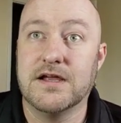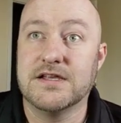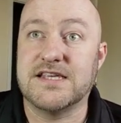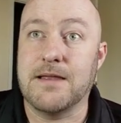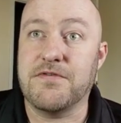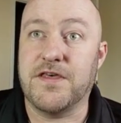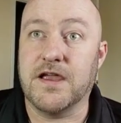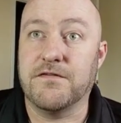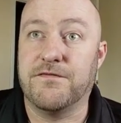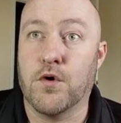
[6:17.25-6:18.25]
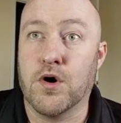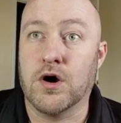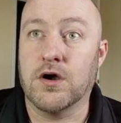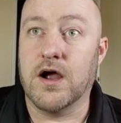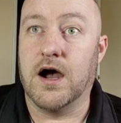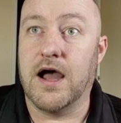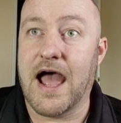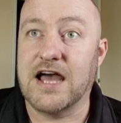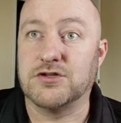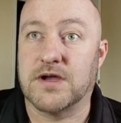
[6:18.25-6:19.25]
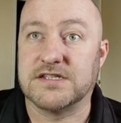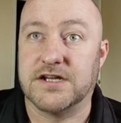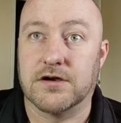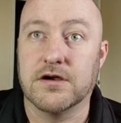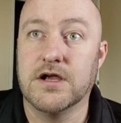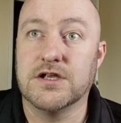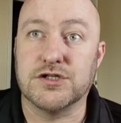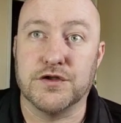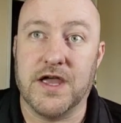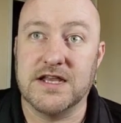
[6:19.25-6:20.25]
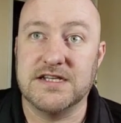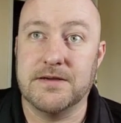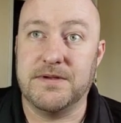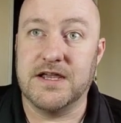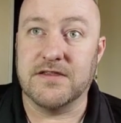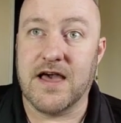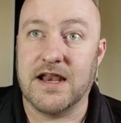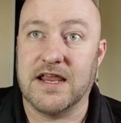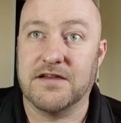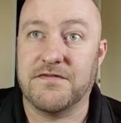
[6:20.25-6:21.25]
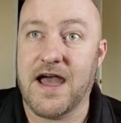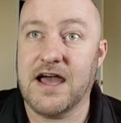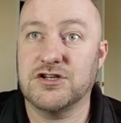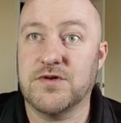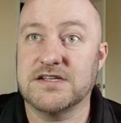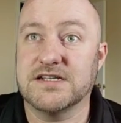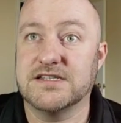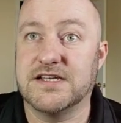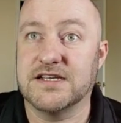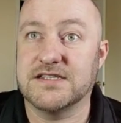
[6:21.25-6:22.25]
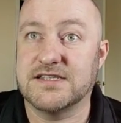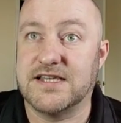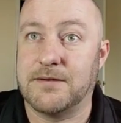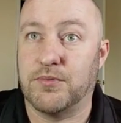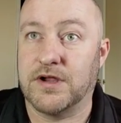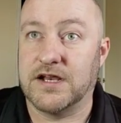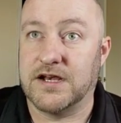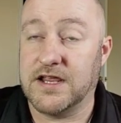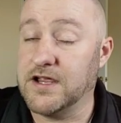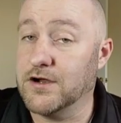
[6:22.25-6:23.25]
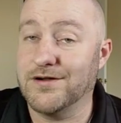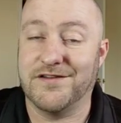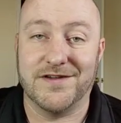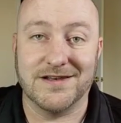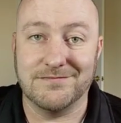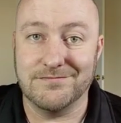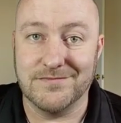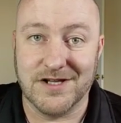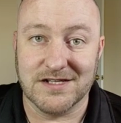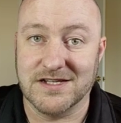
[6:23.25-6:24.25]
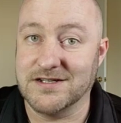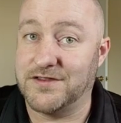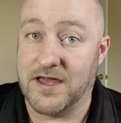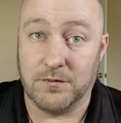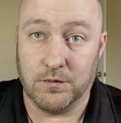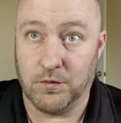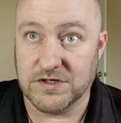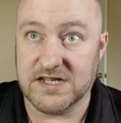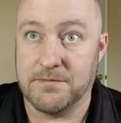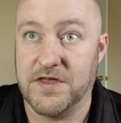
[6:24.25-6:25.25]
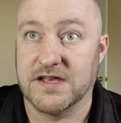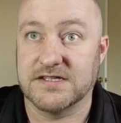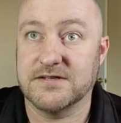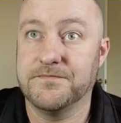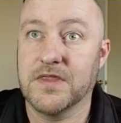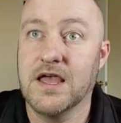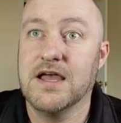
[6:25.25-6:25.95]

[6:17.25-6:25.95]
Same thing for uh, address here. So the idea being that if address exists, then bring it in here. If it doesn't, then we'll skip this.